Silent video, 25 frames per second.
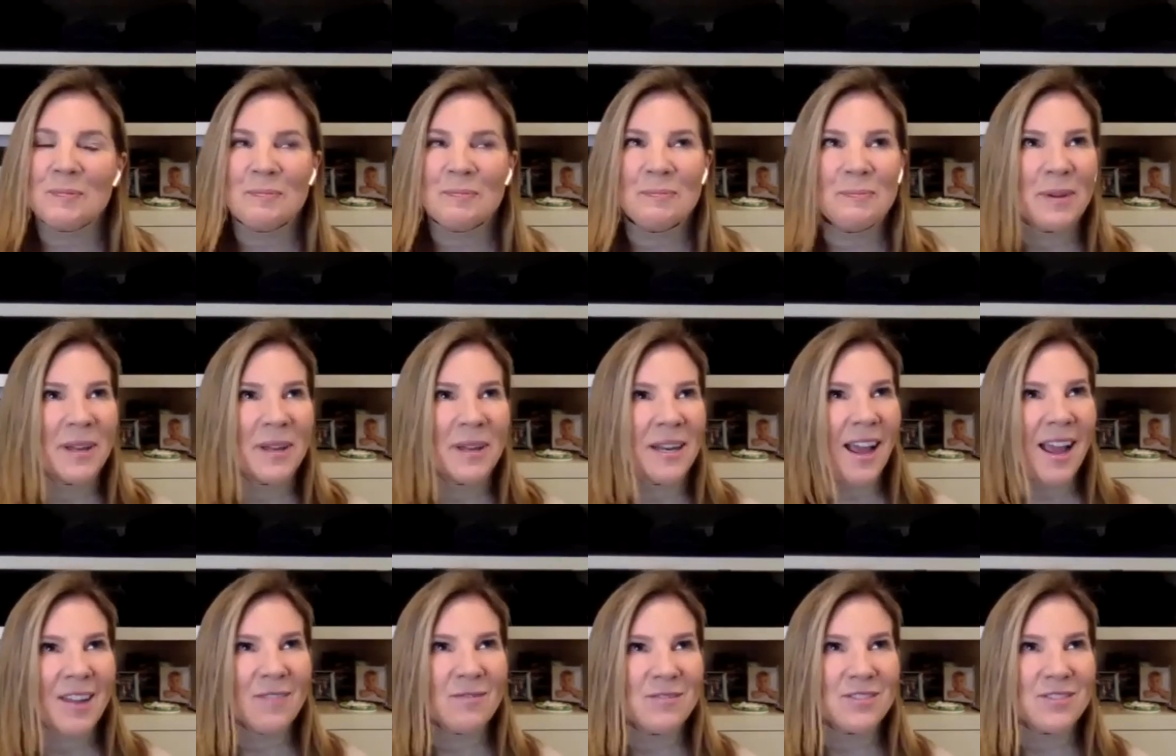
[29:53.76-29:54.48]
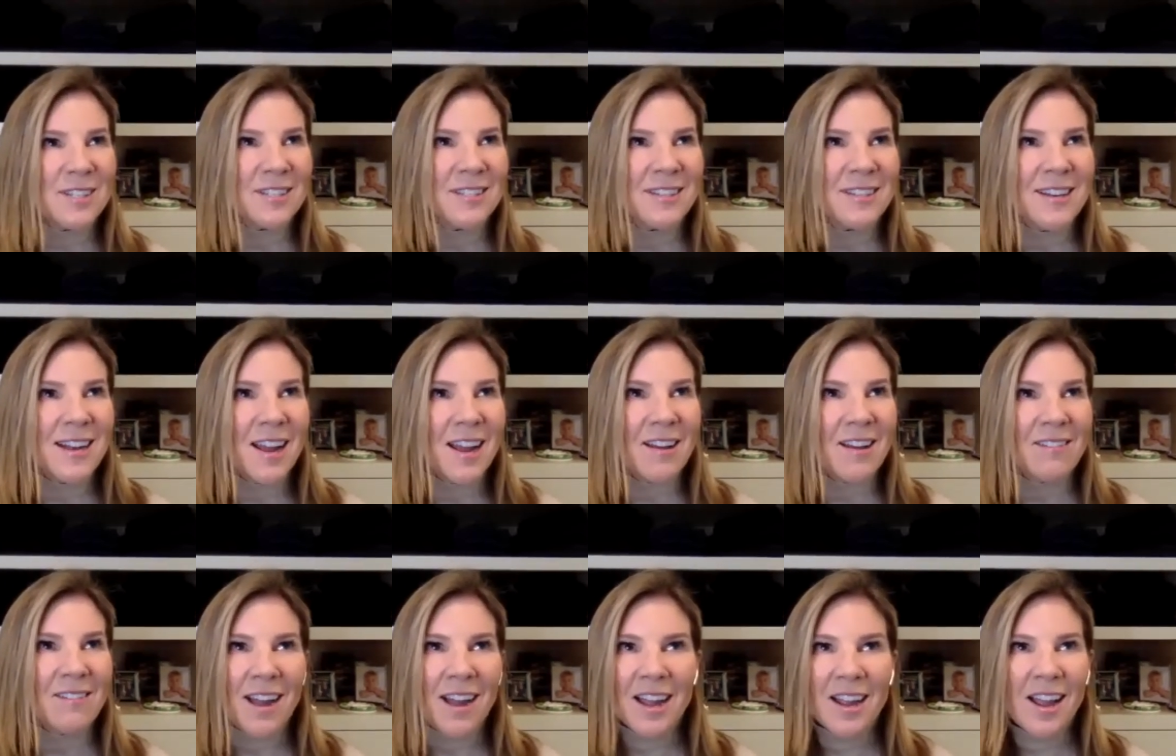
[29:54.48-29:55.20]
but I've just, you
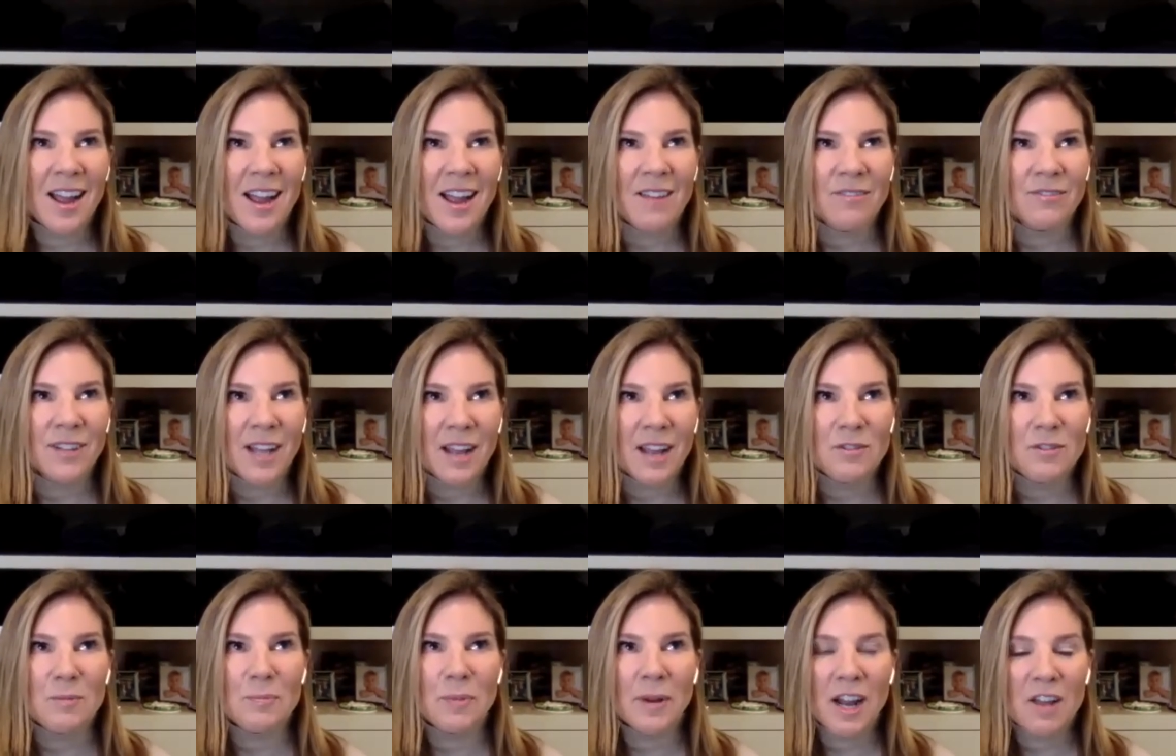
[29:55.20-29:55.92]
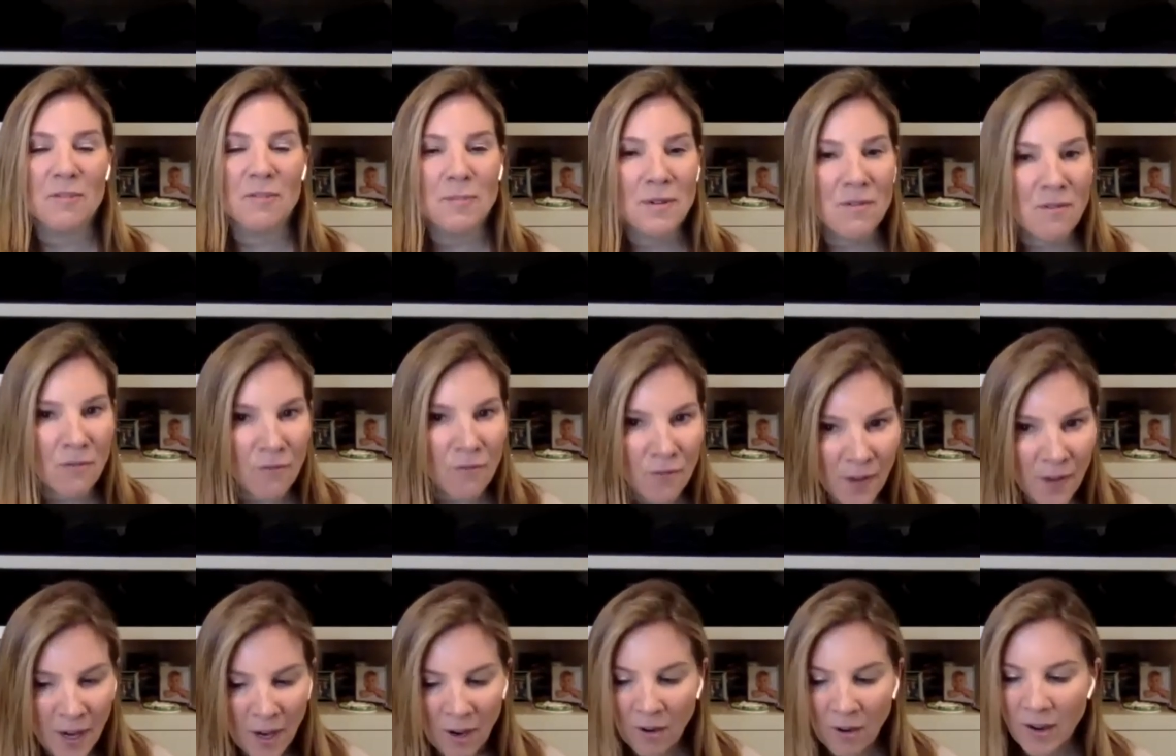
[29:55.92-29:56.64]
know, I, I've loved it, but I've been
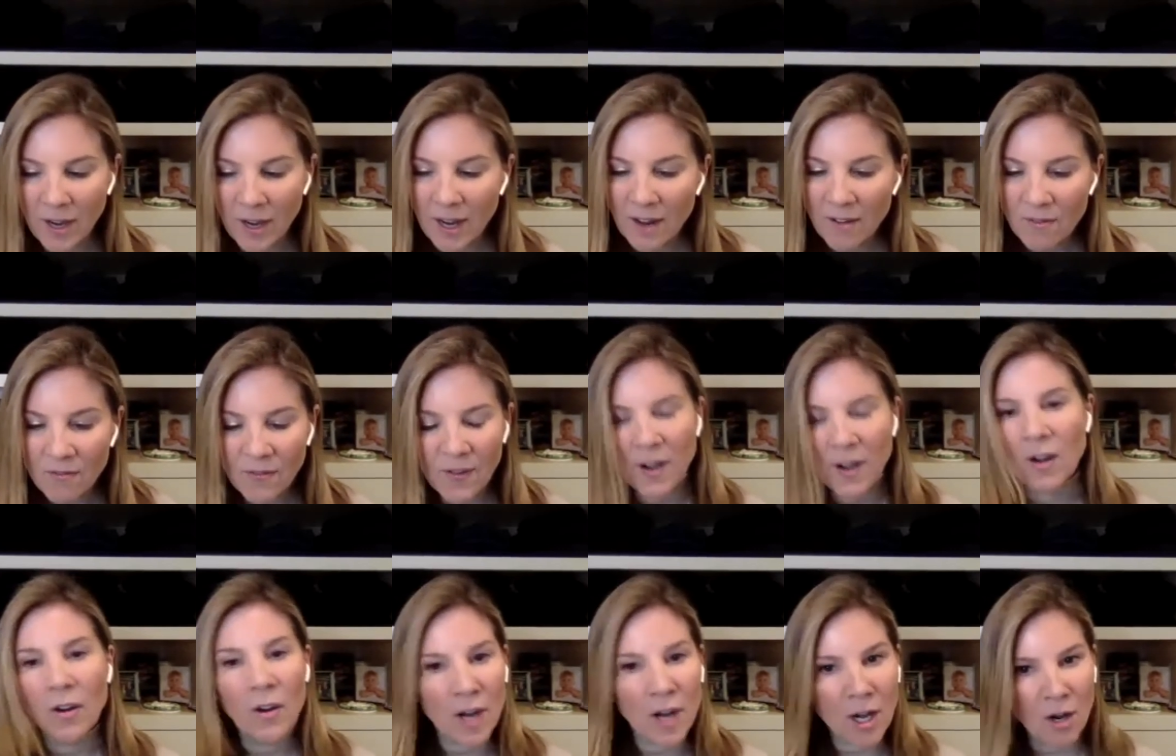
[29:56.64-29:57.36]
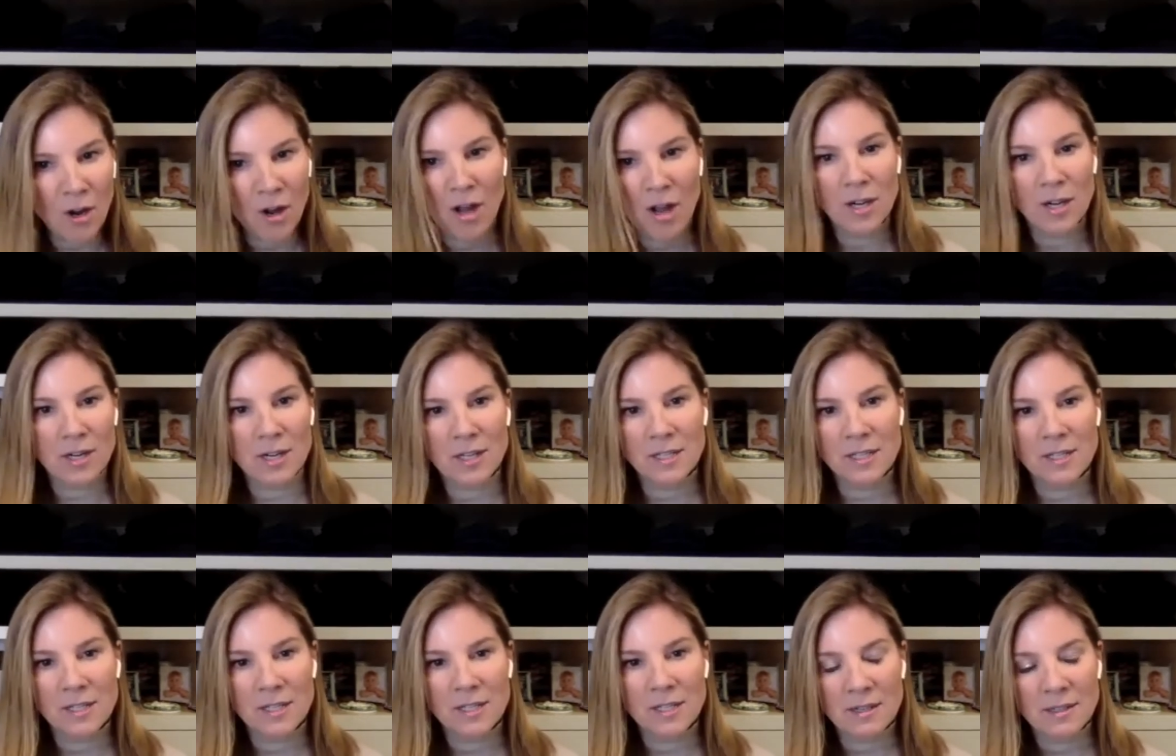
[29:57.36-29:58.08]
very, very
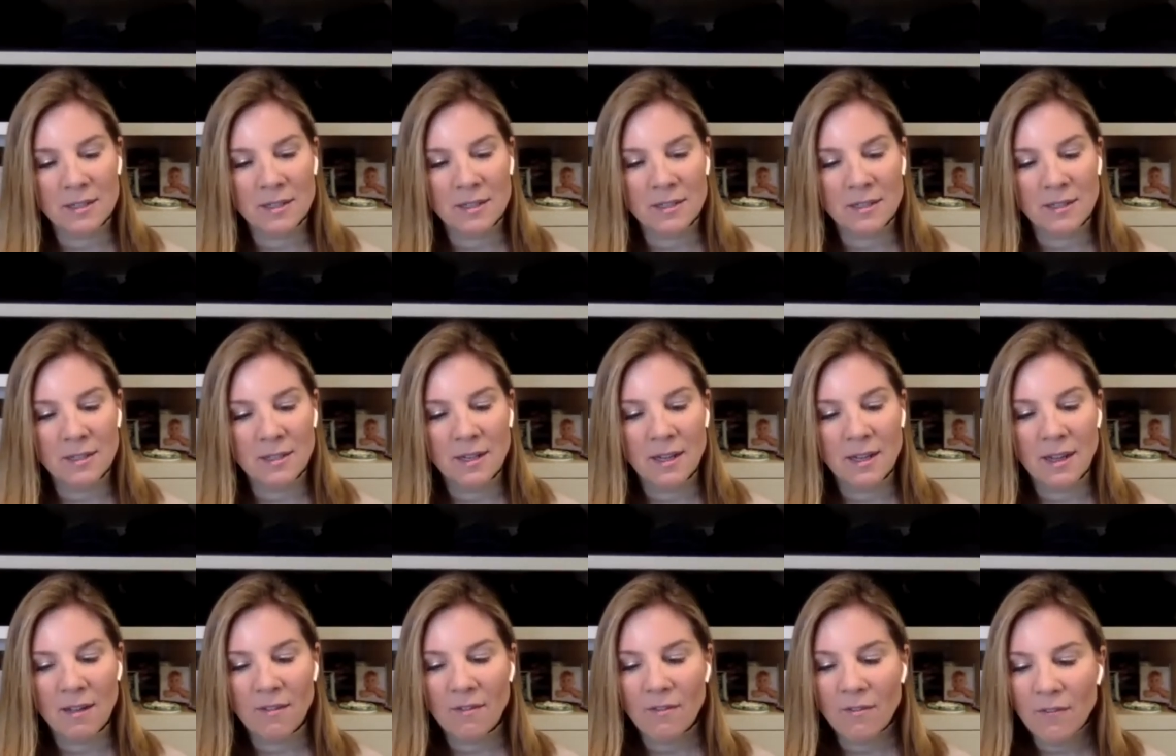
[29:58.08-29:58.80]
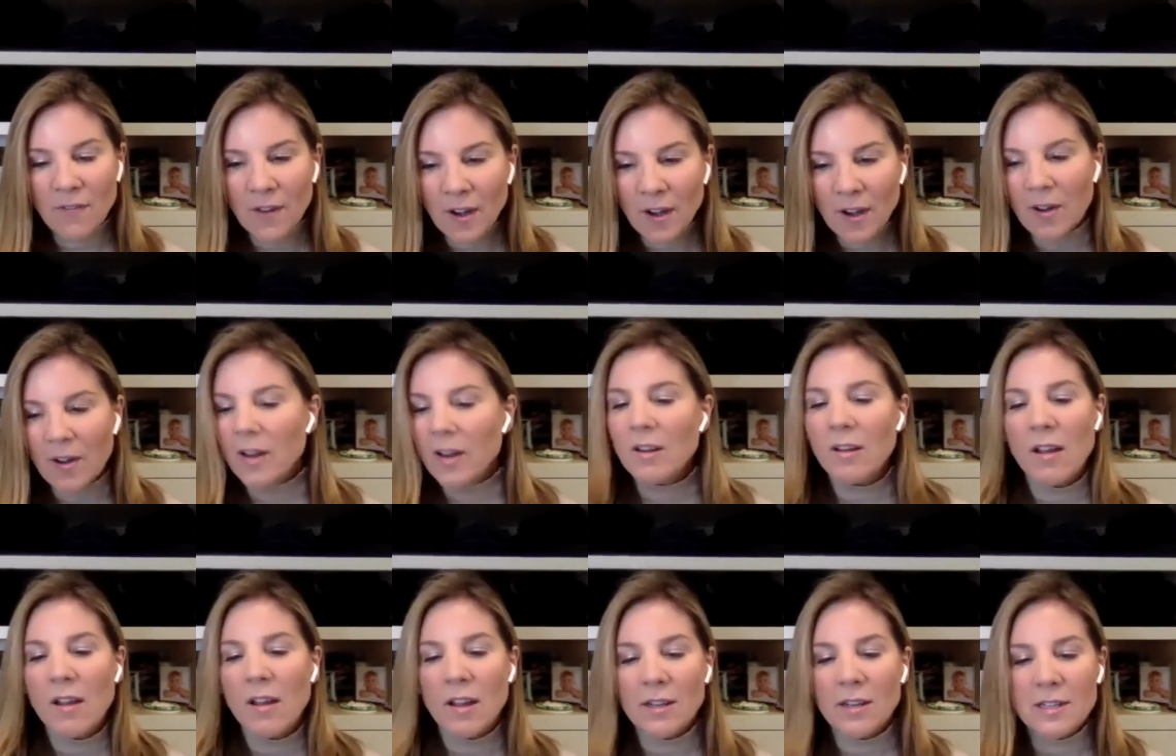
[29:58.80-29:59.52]
cognizant, very
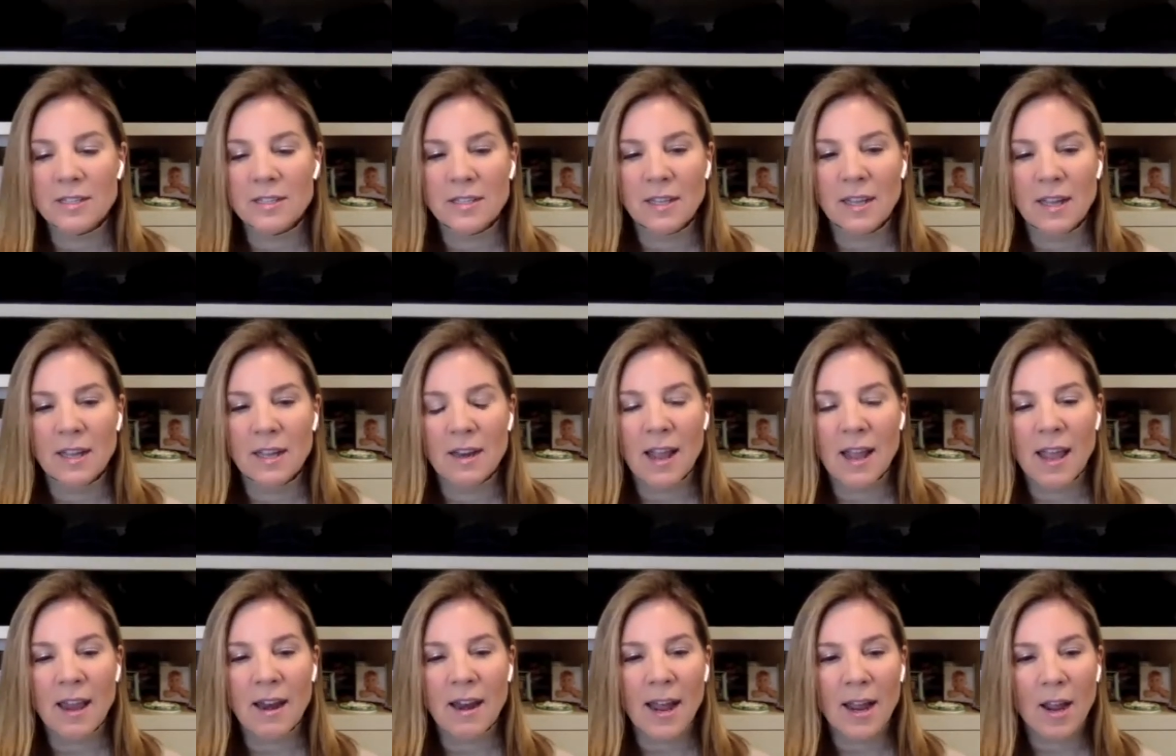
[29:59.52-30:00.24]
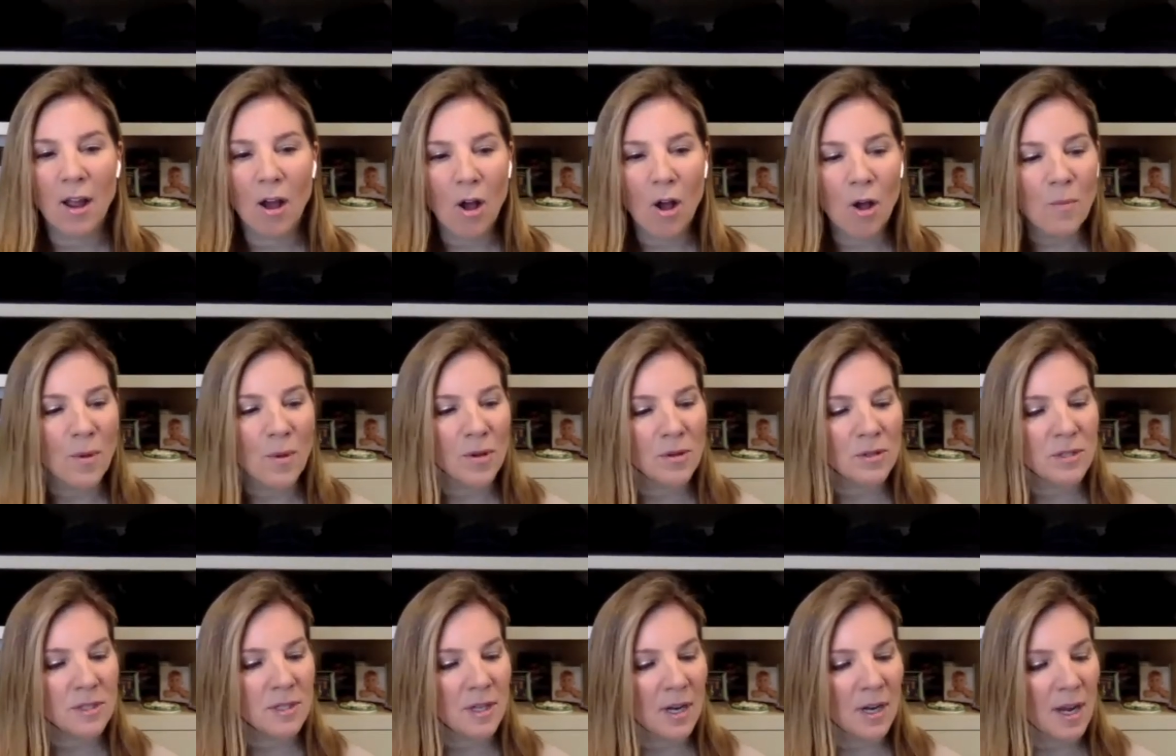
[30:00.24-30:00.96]
cognizant. And I
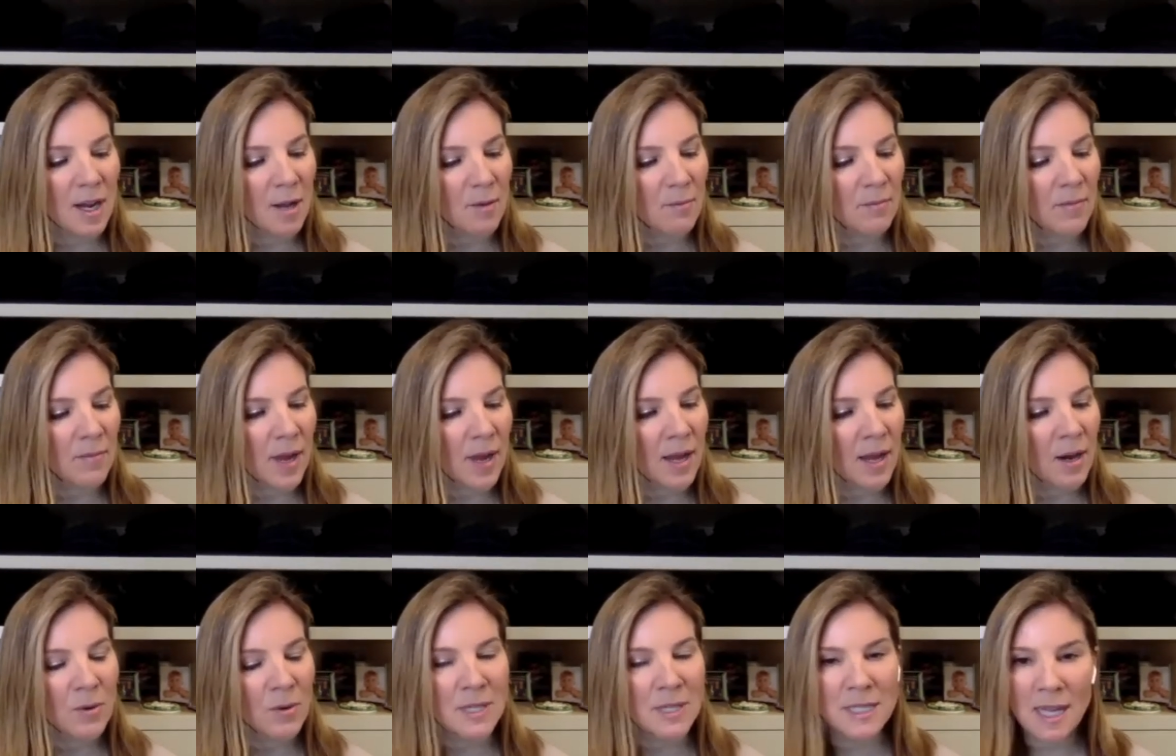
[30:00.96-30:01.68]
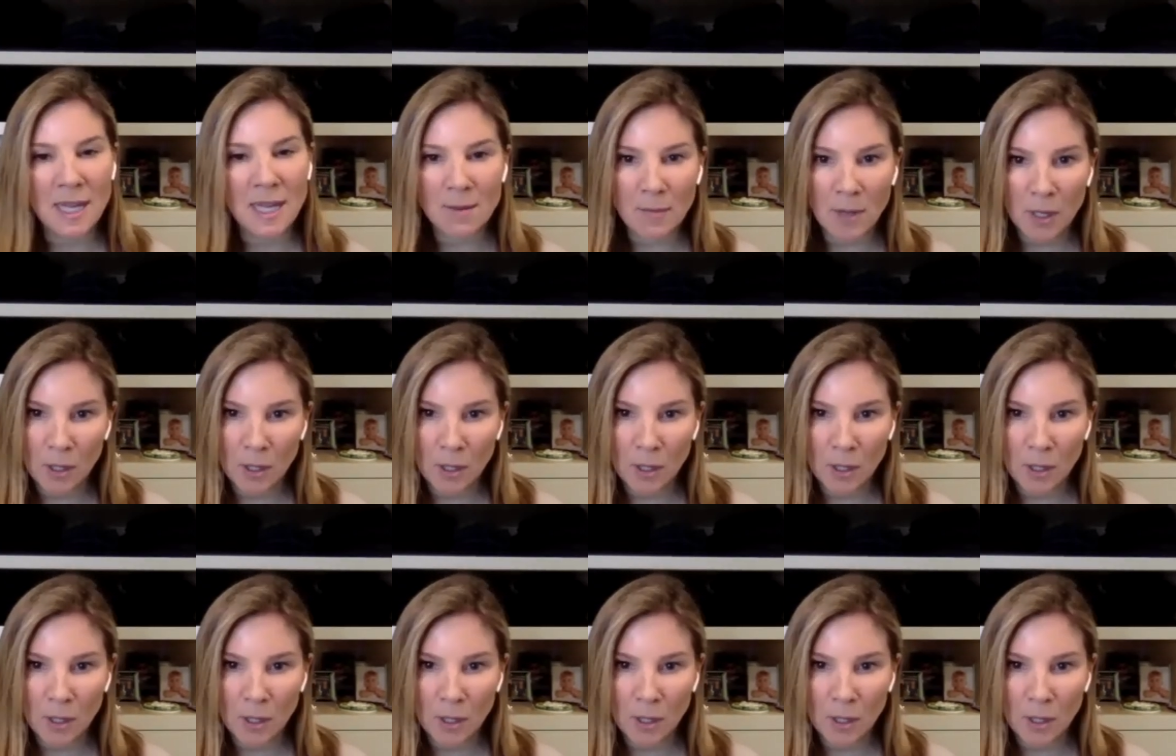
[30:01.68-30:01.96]
almost, um, I don't want to say I'm